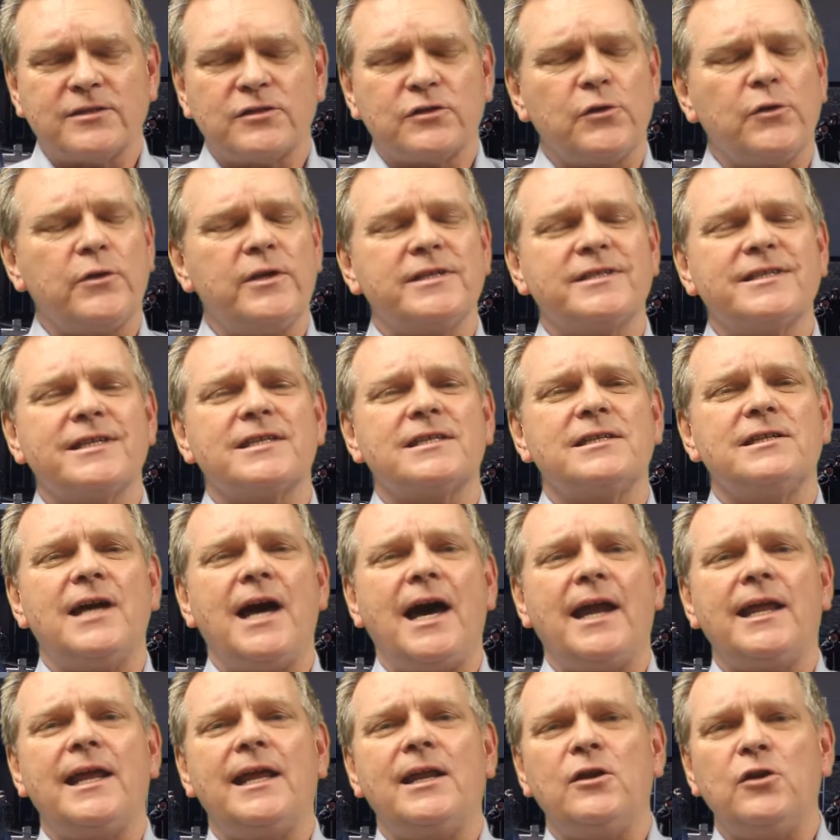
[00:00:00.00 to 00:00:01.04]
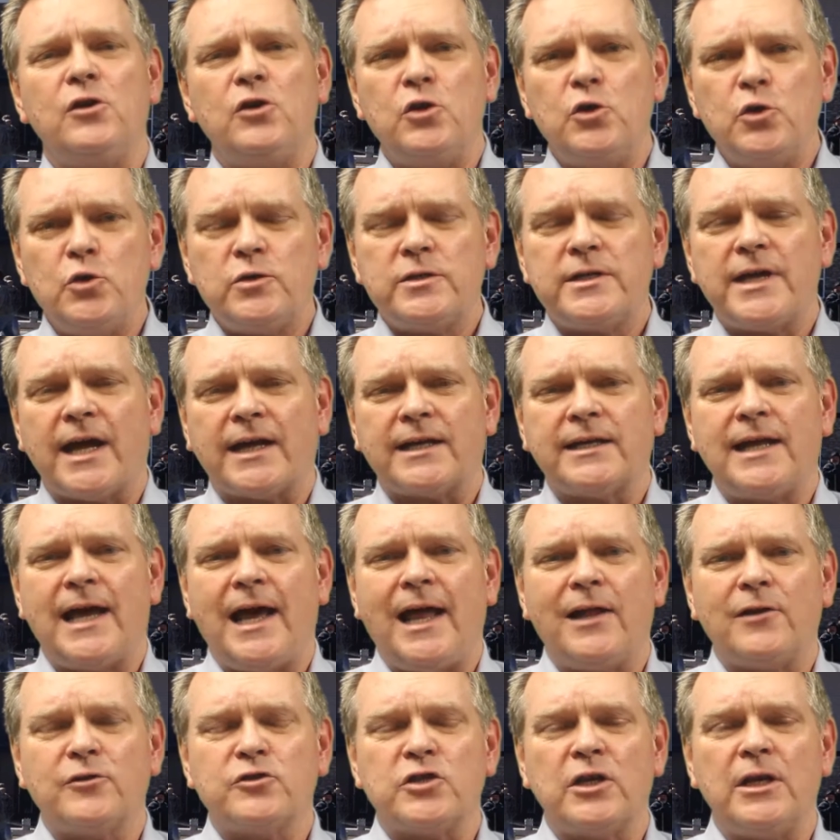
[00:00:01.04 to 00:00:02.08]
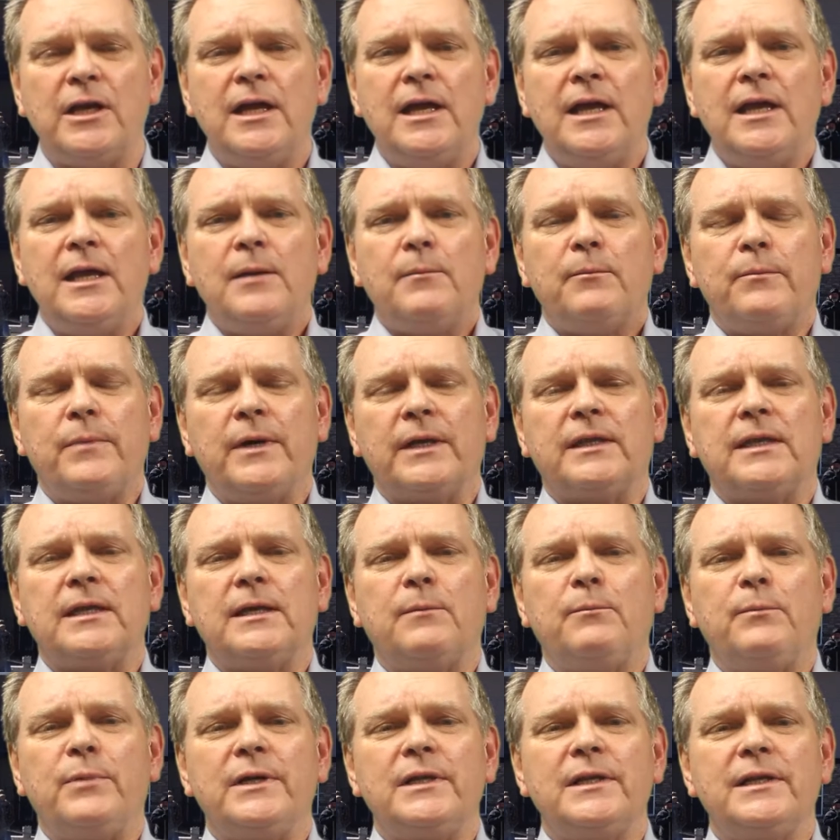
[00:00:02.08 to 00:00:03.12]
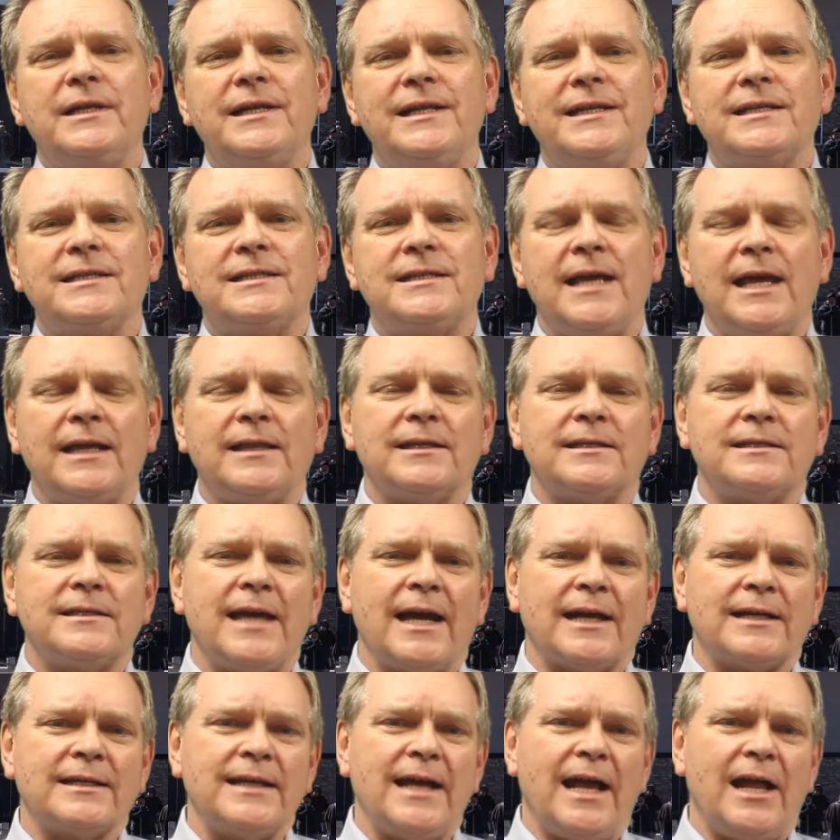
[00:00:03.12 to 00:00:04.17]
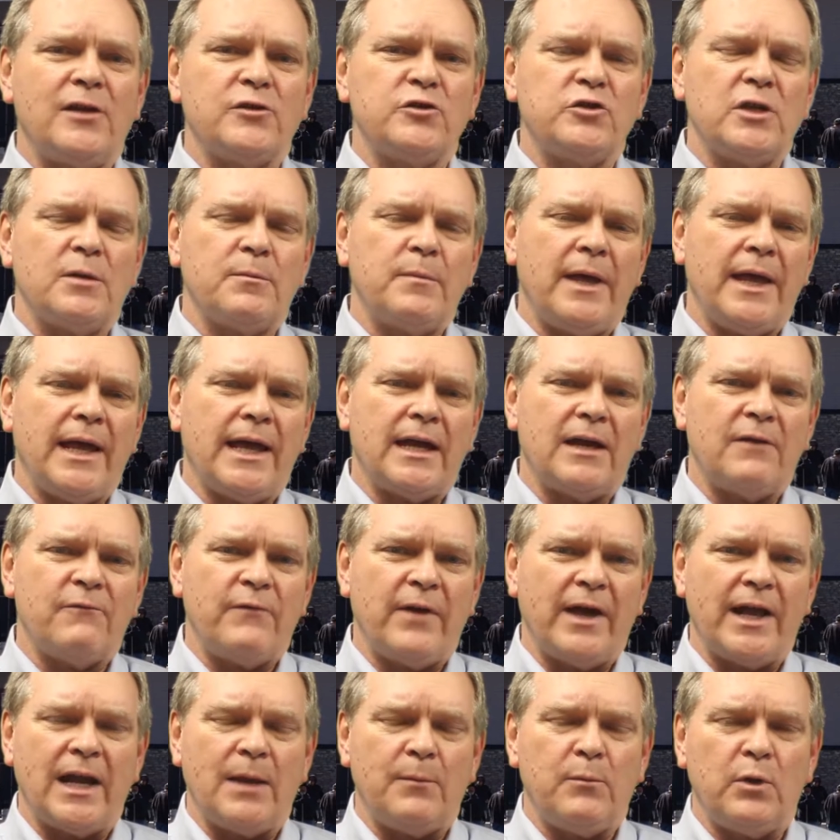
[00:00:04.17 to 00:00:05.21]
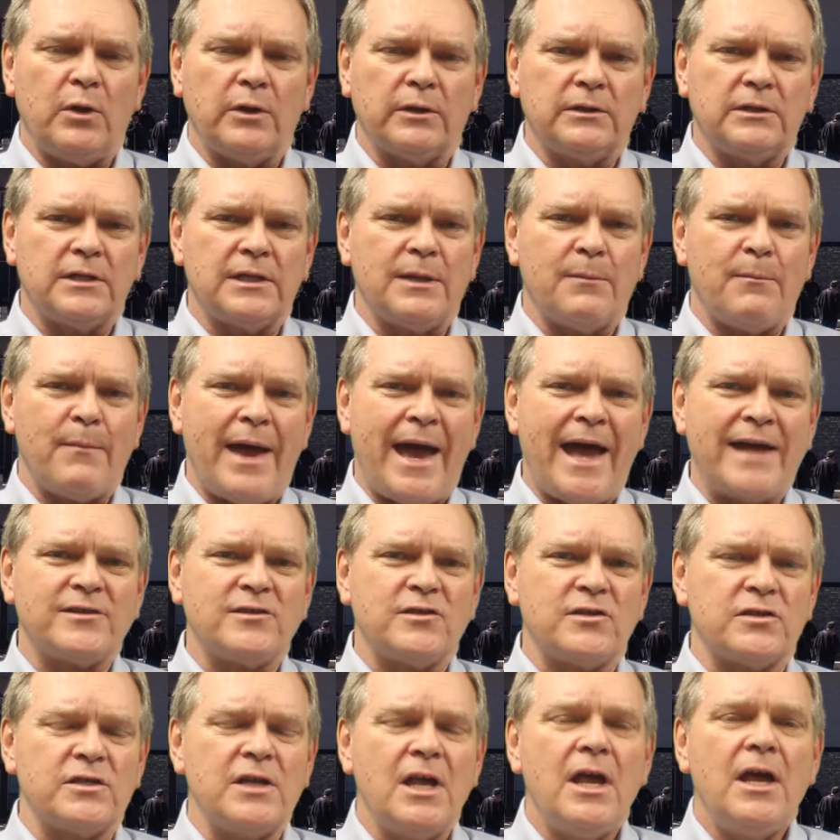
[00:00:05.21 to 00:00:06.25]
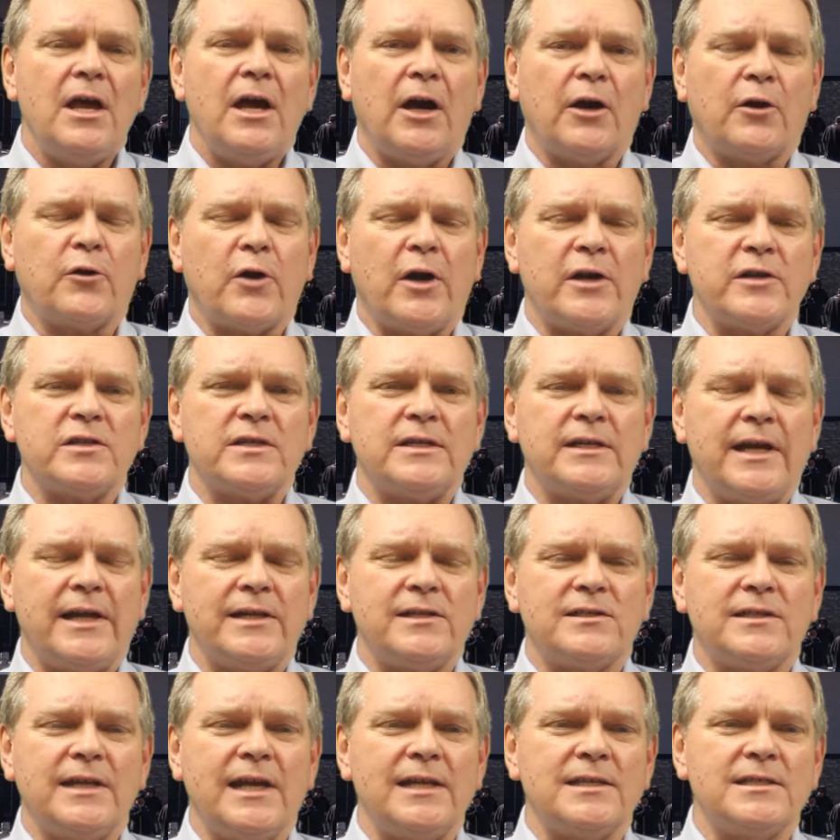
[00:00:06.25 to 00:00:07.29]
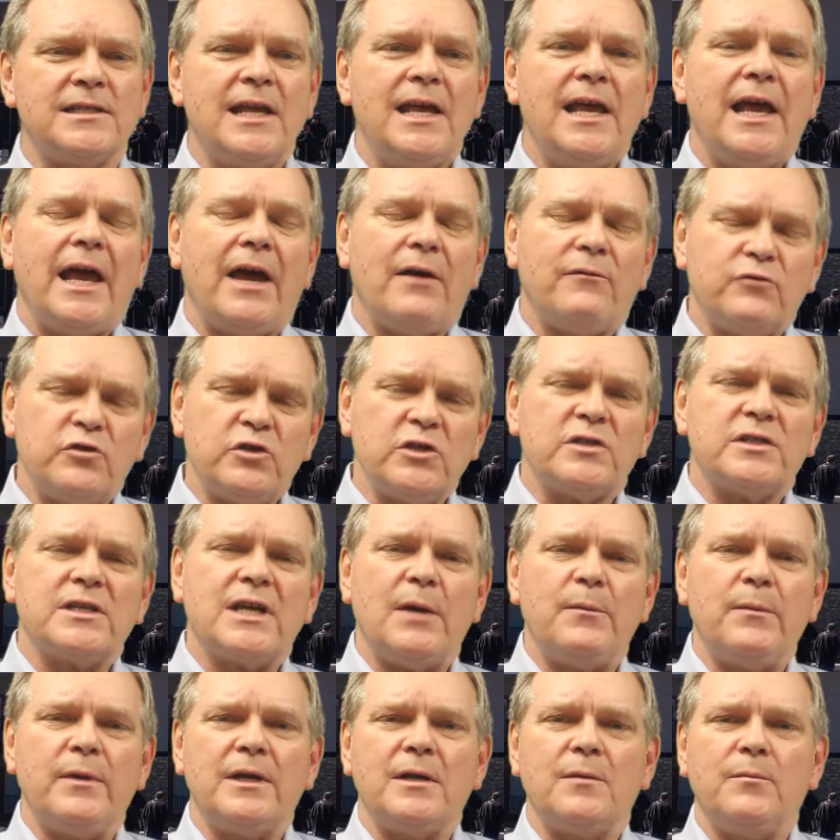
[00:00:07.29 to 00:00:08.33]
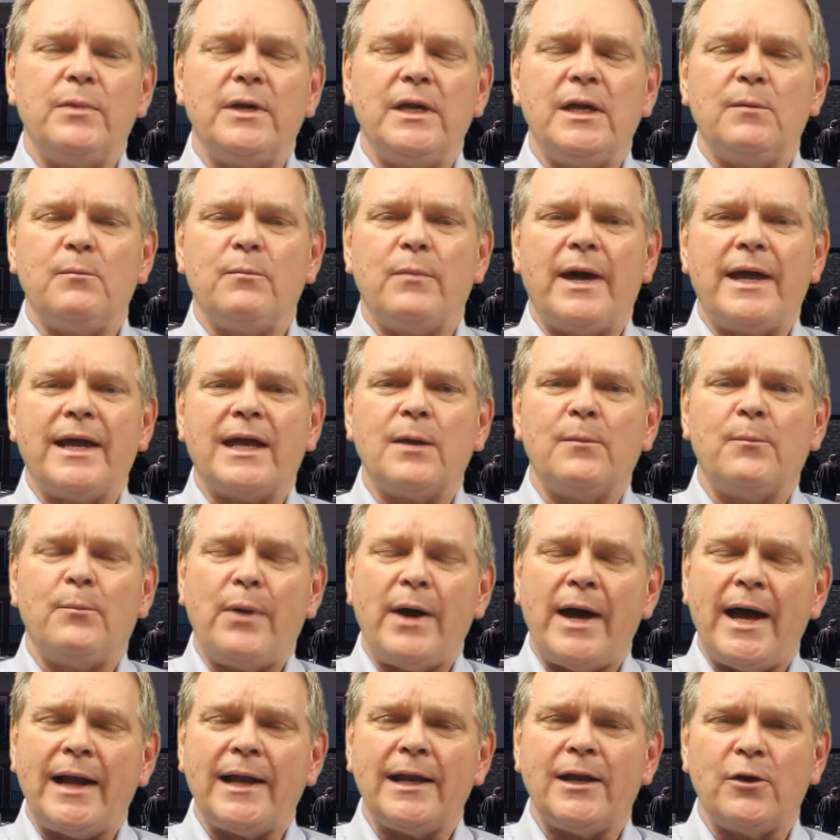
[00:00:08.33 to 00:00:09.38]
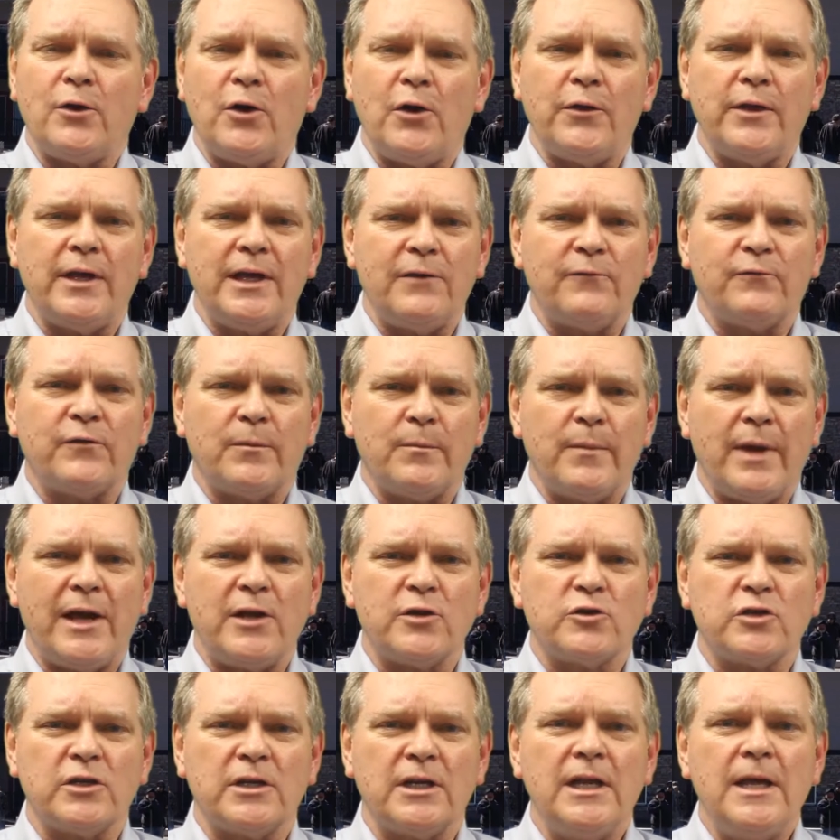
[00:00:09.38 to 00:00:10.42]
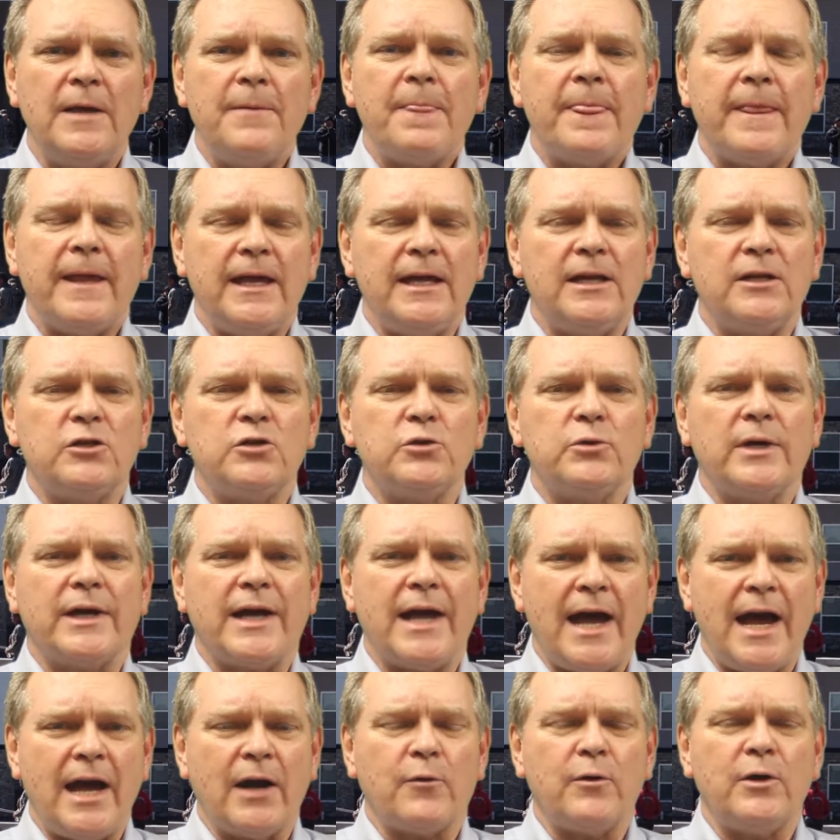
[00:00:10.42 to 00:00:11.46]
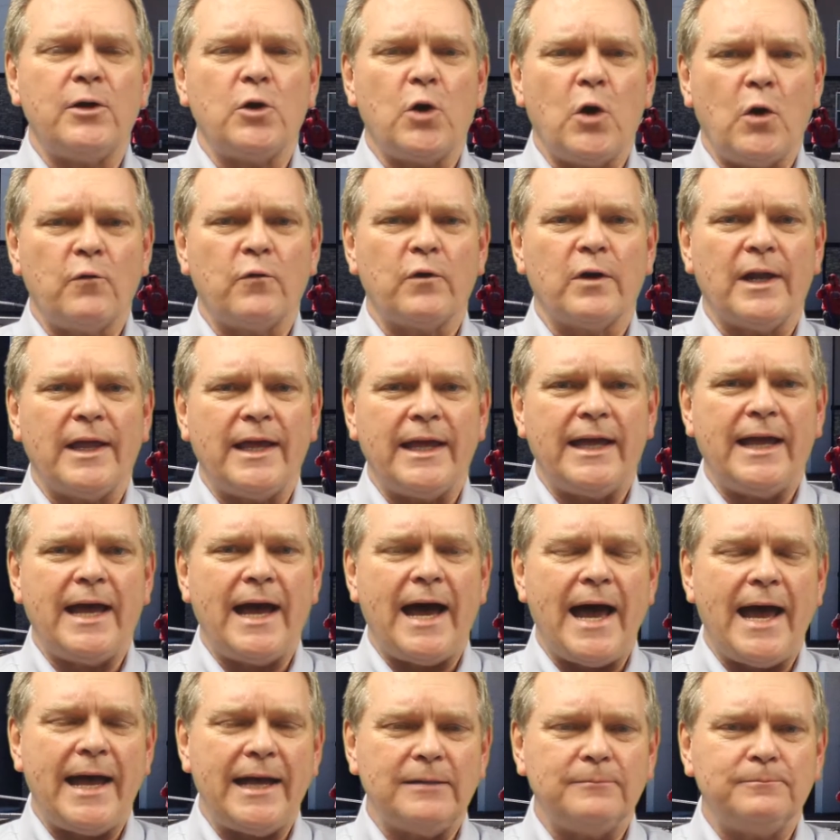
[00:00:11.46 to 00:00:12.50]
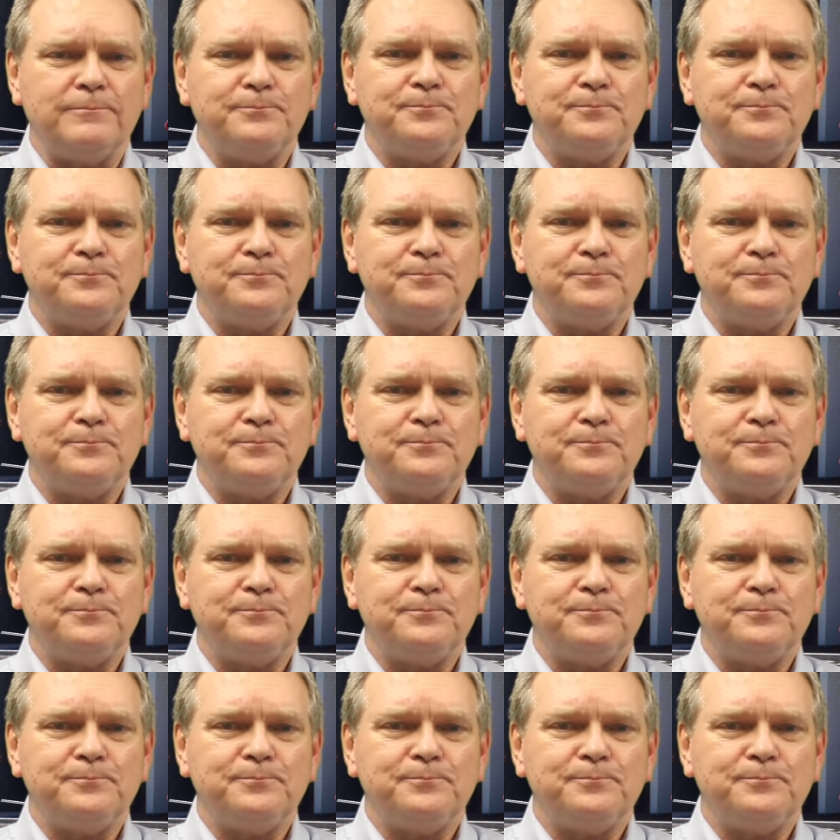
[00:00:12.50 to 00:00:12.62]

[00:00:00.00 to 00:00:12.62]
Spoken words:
So this is not a new technology, but the ability to take the technology and make it available to the masses across the United States have just come into being by compiling all the information into a concrete overlay guide.